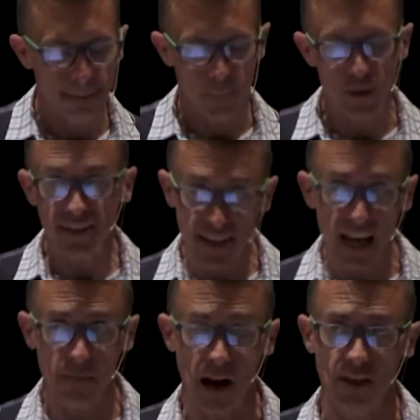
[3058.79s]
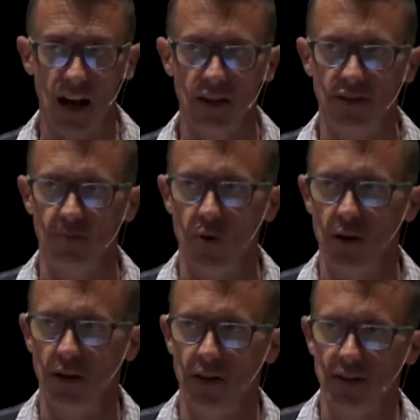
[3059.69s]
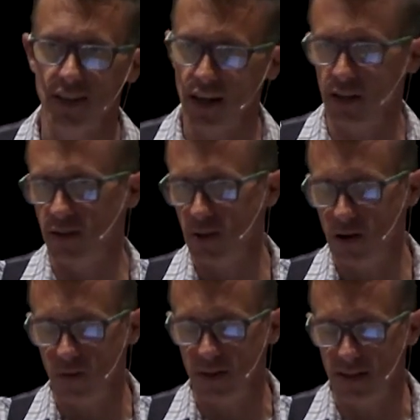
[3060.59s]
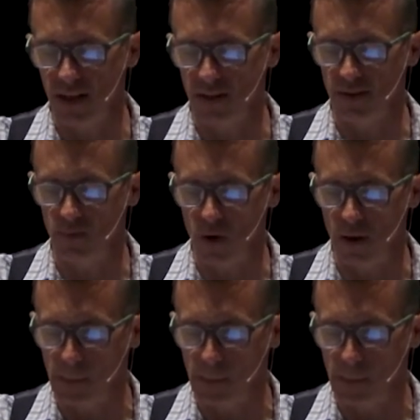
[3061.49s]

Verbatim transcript: We sang about that this morning in the second song we sang this morning.